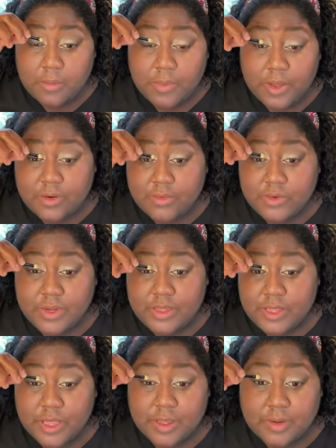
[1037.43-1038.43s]
But
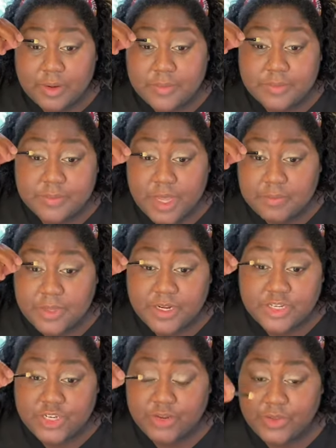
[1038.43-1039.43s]
really, I'm
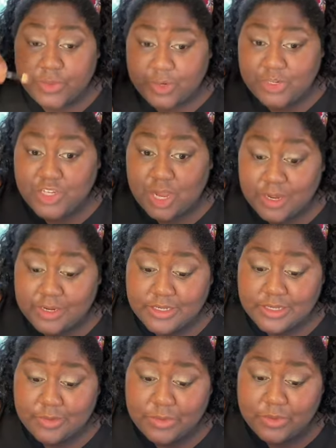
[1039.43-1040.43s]
gonna show you where shine
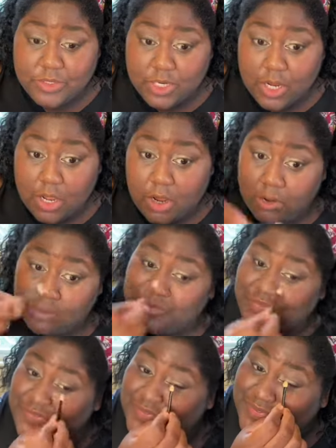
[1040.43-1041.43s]
is supposed to go
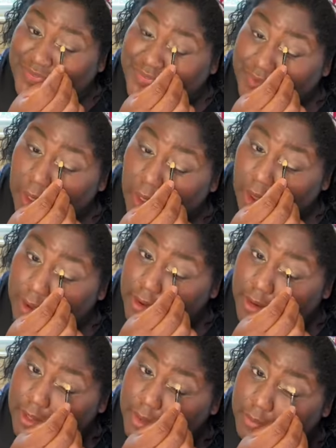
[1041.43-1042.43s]

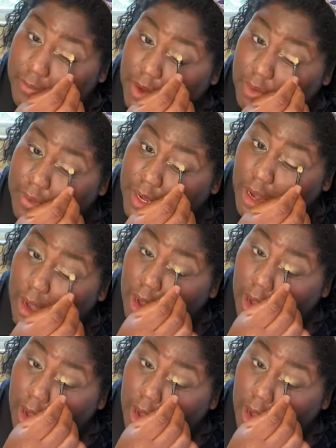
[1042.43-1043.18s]
in a moment.